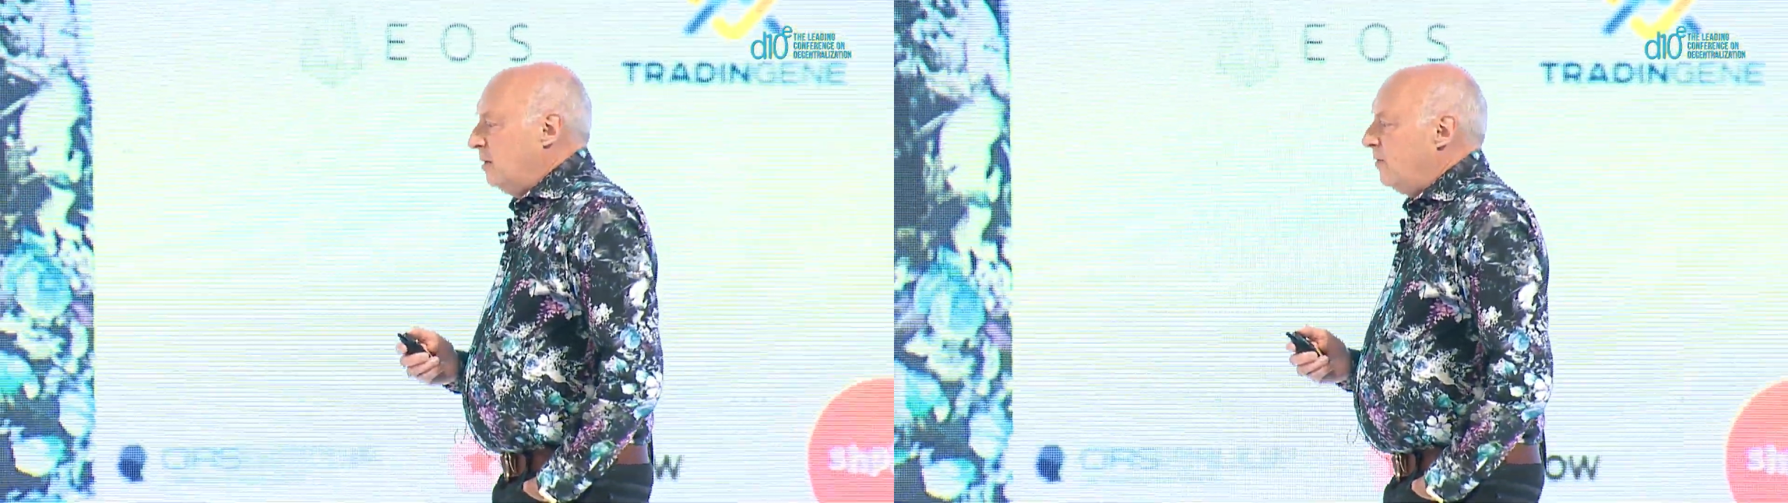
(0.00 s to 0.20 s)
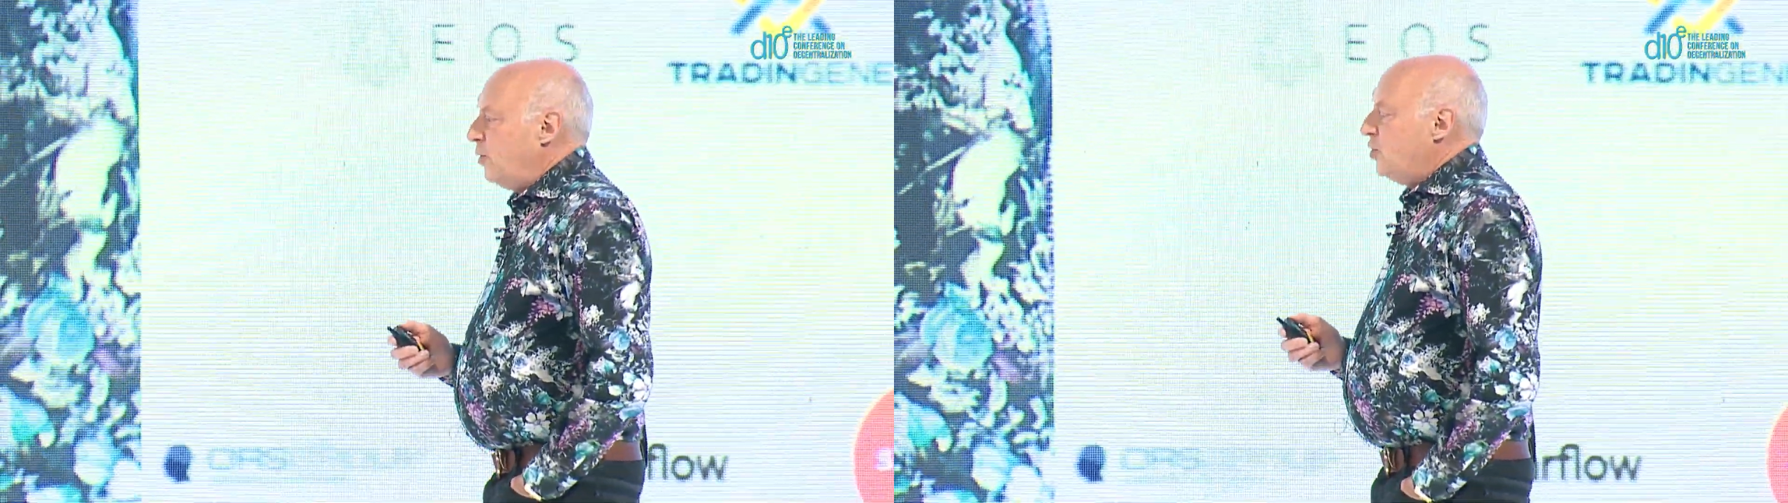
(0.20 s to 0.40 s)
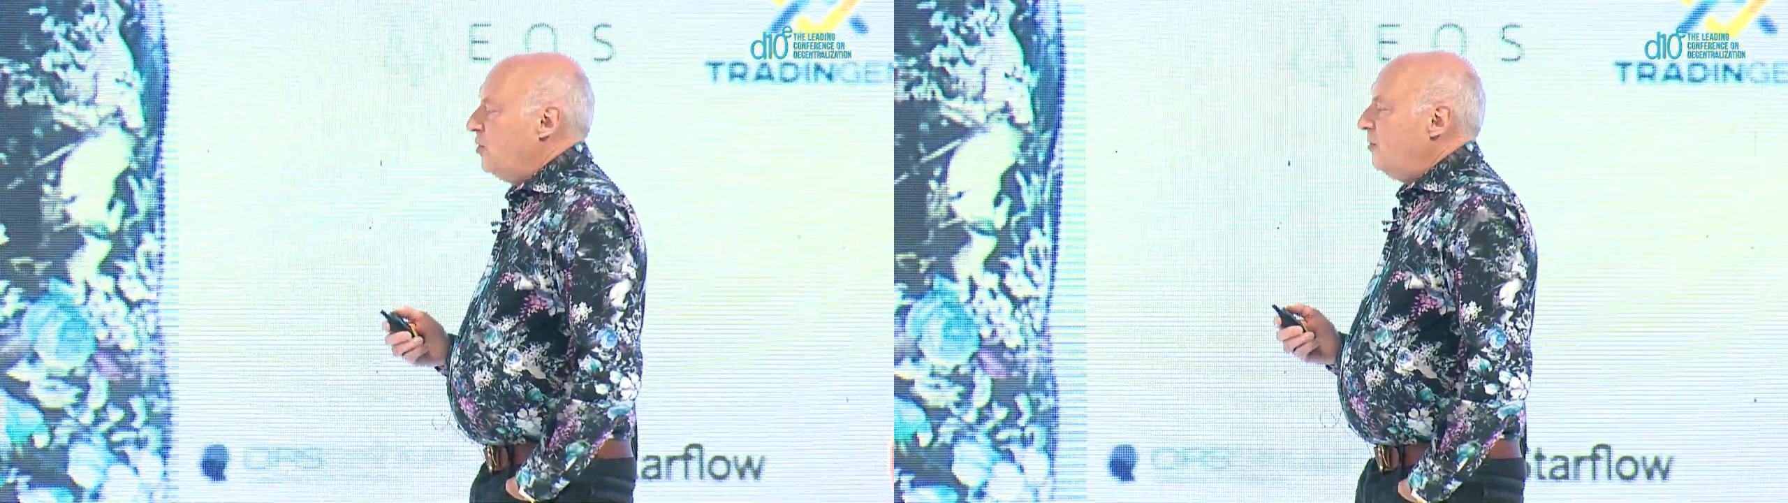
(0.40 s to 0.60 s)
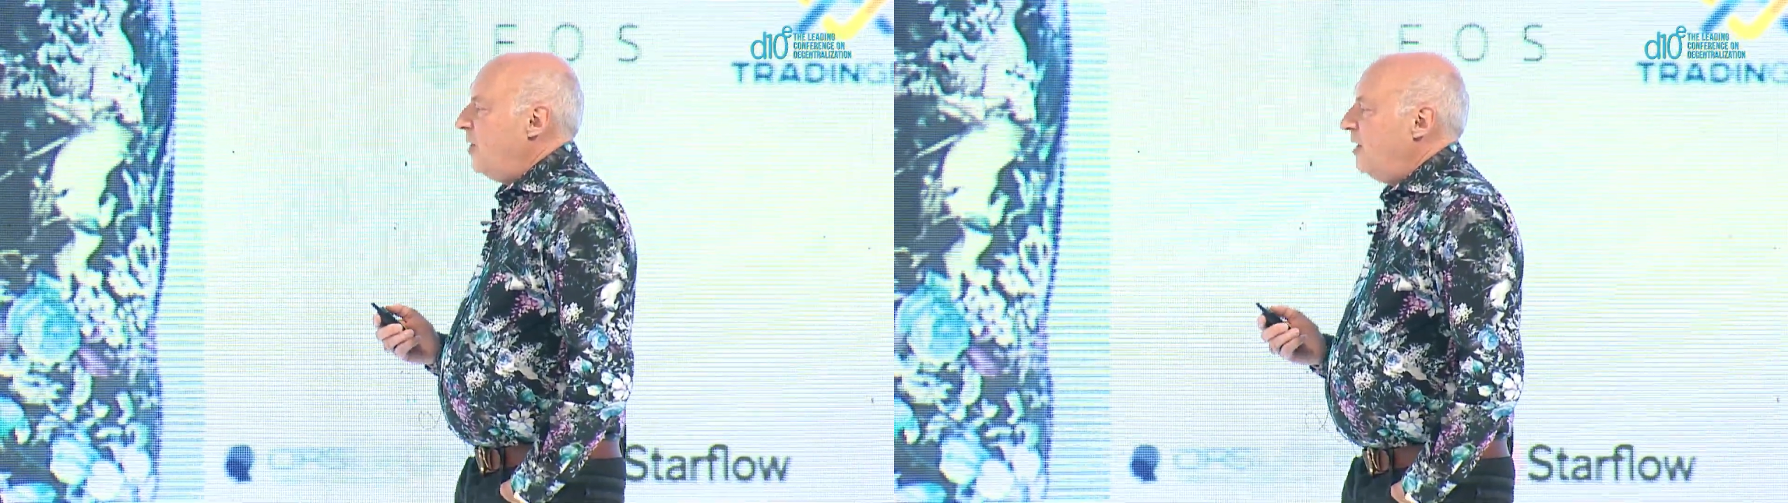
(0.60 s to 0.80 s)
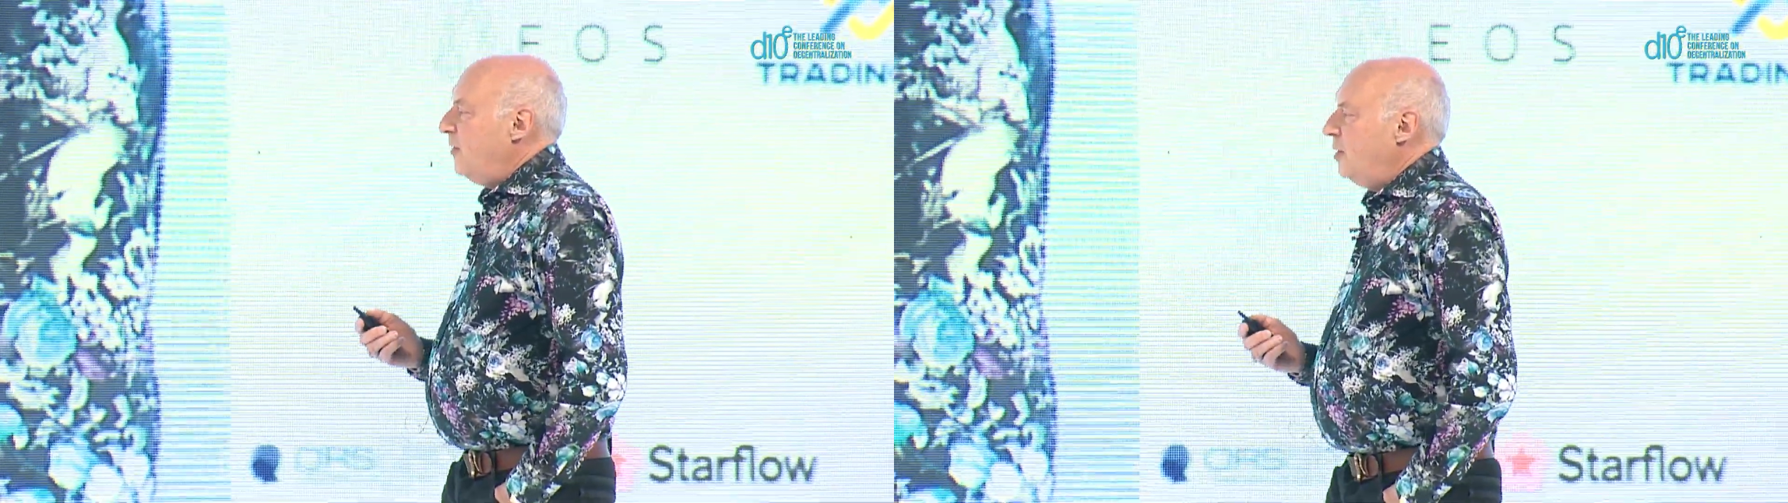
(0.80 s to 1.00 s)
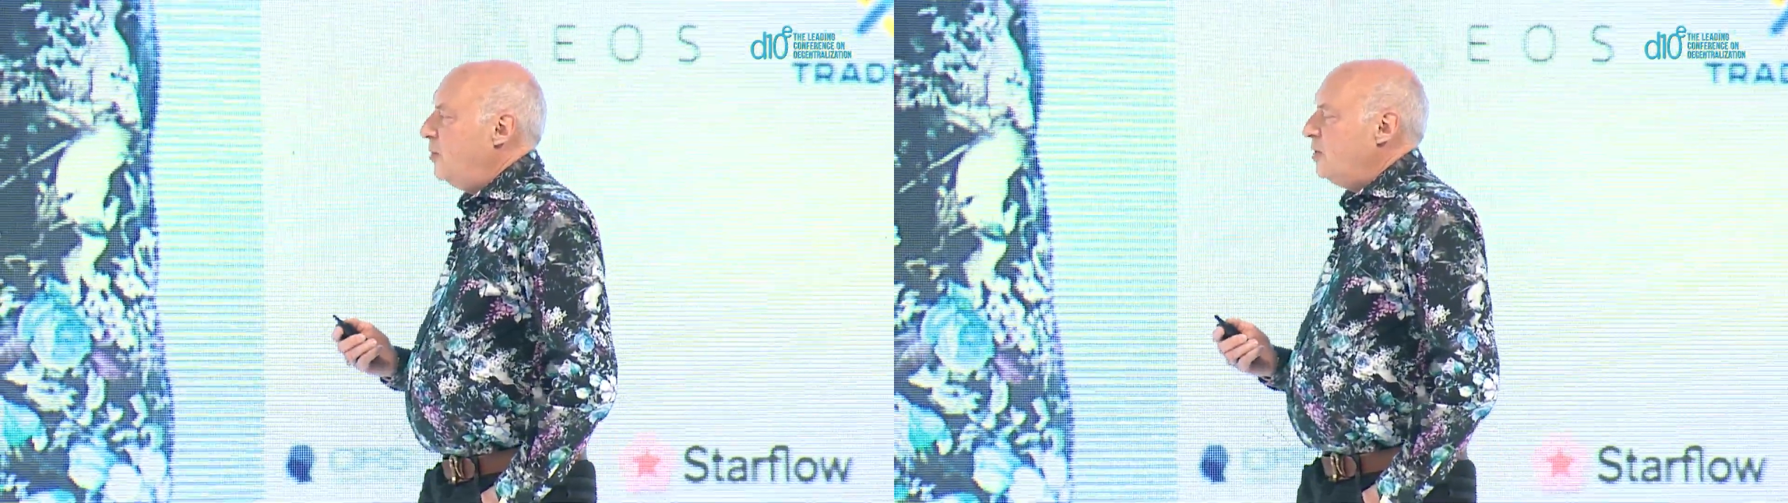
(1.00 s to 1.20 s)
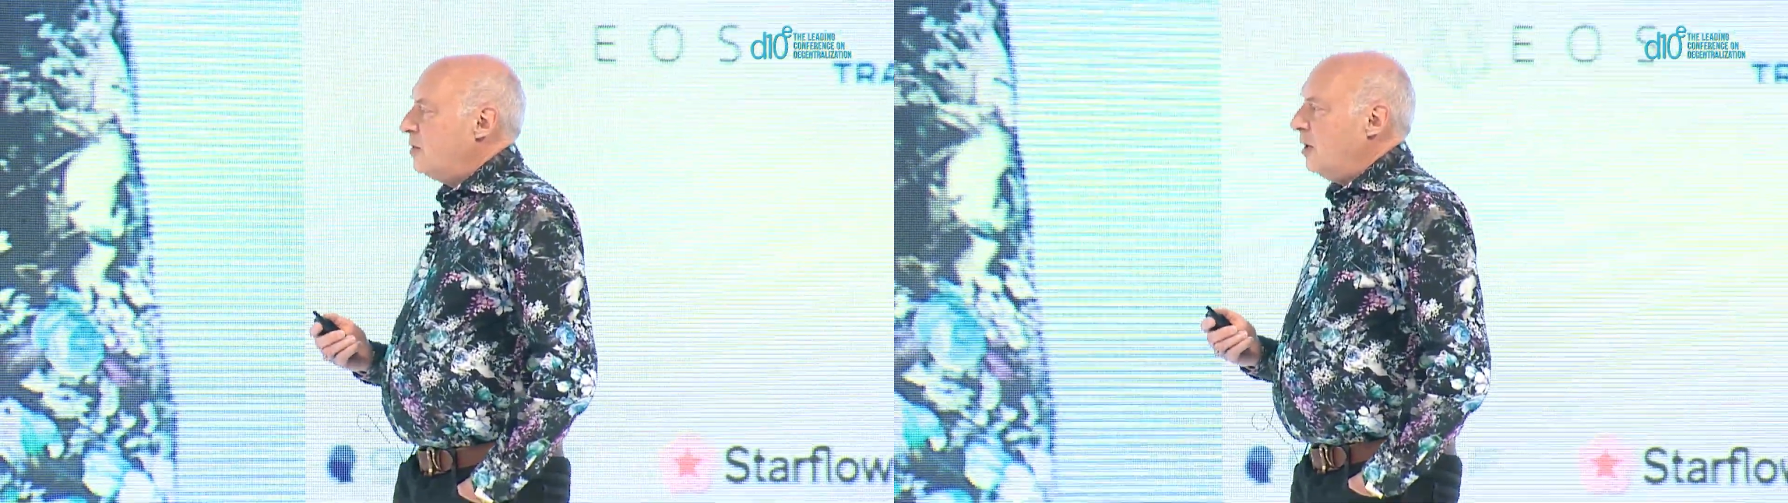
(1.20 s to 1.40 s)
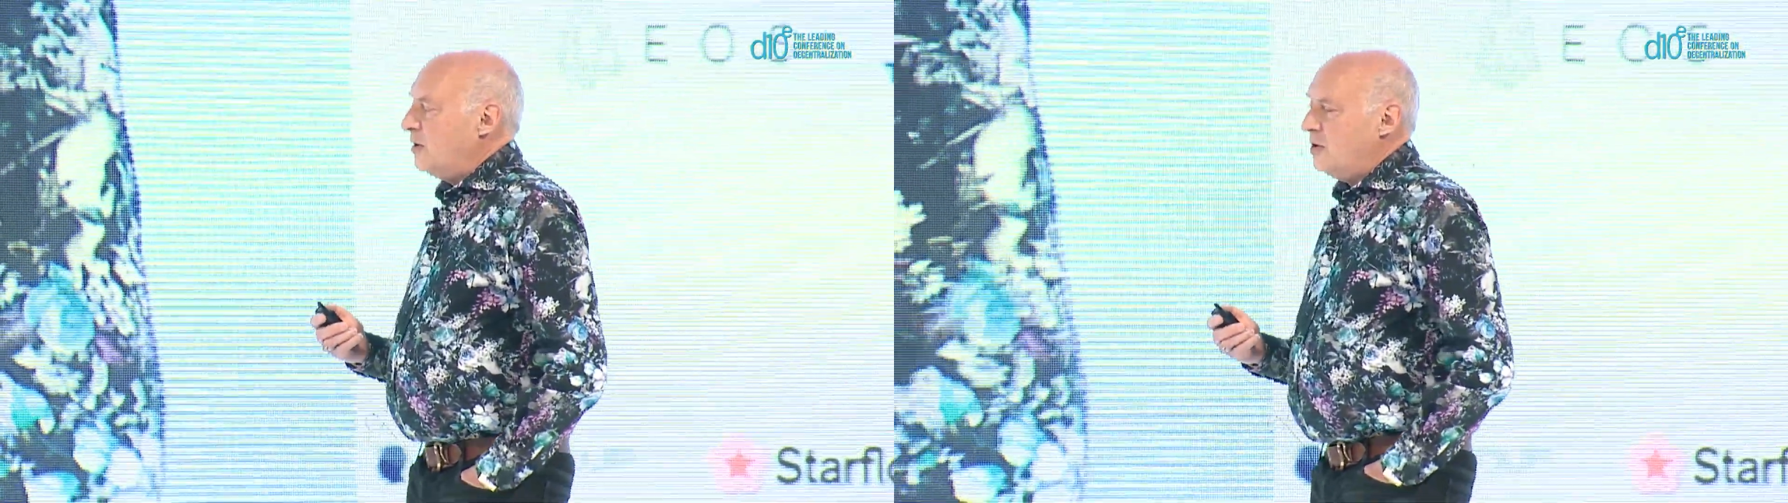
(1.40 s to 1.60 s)
Fortune 500
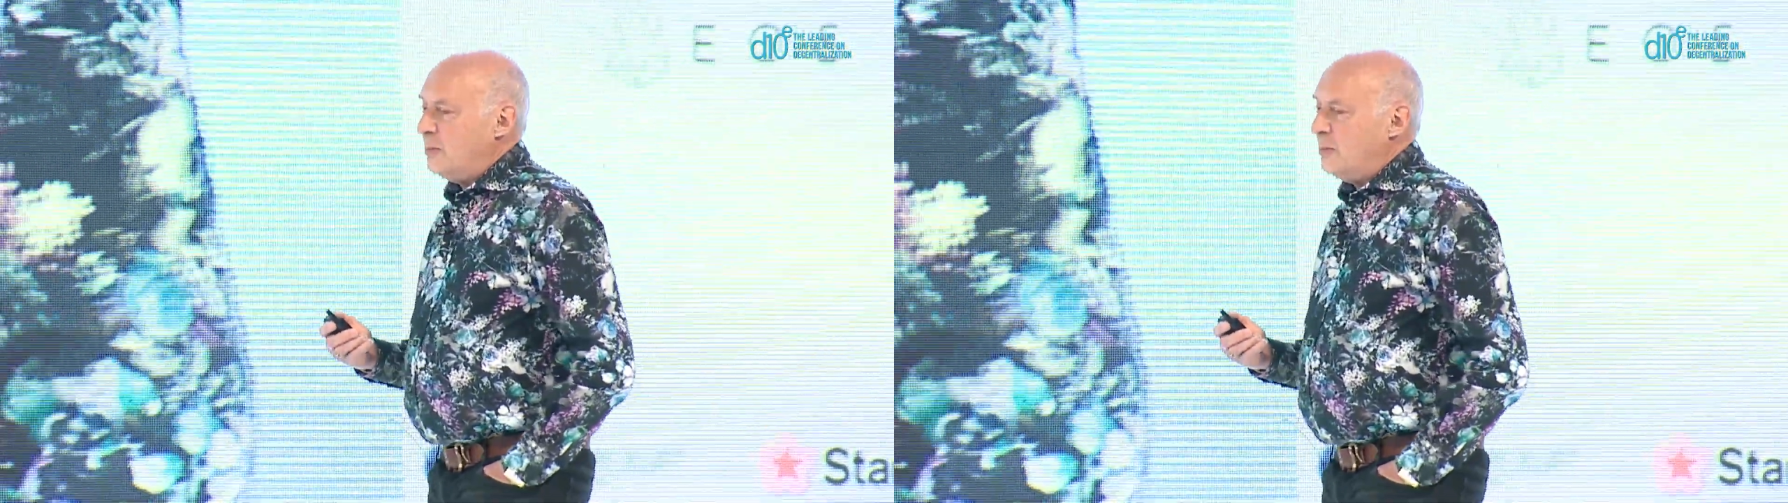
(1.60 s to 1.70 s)
starts